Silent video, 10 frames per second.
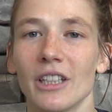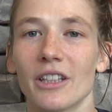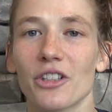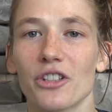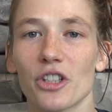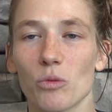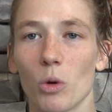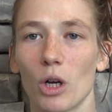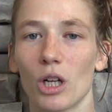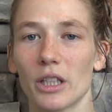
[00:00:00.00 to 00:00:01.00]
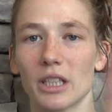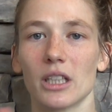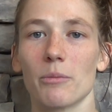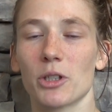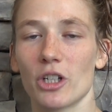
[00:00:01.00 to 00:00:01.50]
There's this wall at the
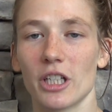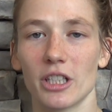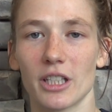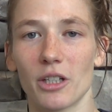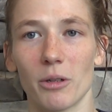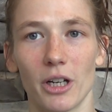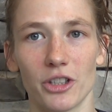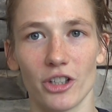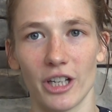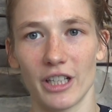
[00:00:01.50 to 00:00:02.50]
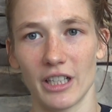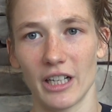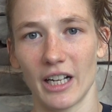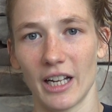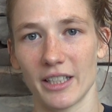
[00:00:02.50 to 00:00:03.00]
Olympic Training Center where I train,
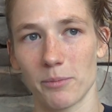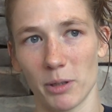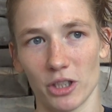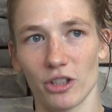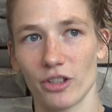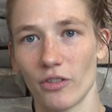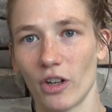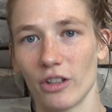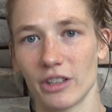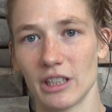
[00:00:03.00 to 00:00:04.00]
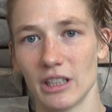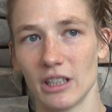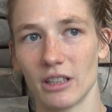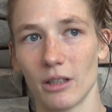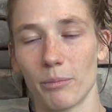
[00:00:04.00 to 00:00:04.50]
and it has pictures of all
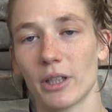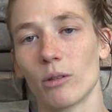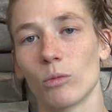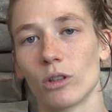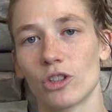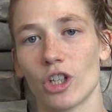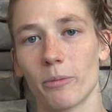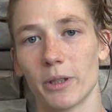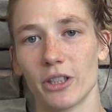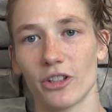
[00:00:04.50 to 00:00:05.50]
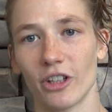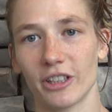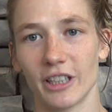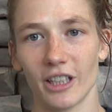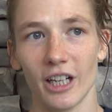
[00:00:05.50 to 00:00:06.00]
the Olympic and world champions
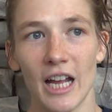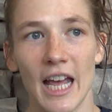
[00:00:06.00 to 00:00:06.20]
on there.